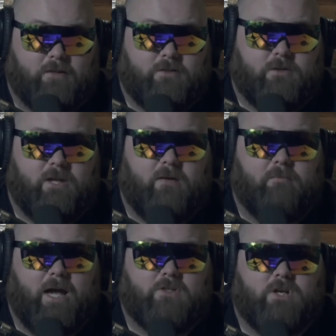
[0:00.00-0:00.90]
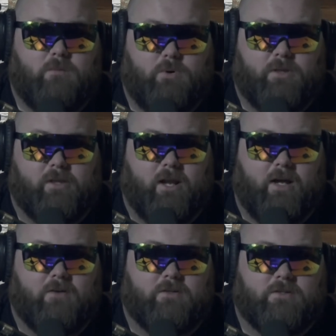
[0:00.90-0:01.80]
So they match up with the
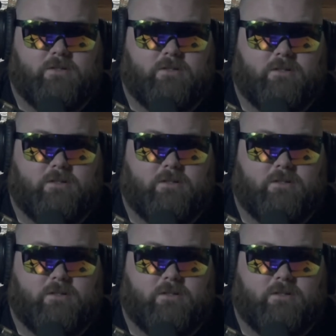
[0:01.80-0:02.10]
Niners